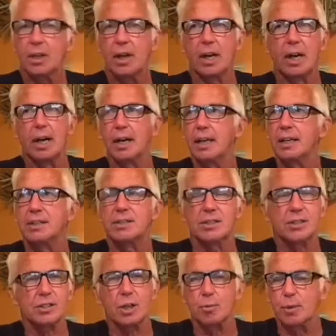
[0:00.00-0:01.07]
It's
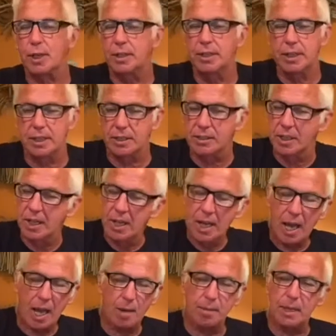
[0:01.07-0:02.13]
some of the neatest.
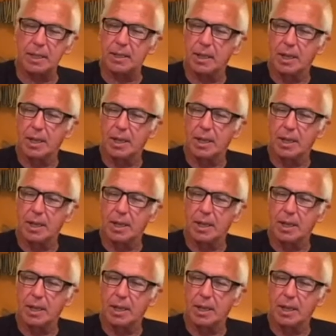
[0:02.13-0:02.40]
I mean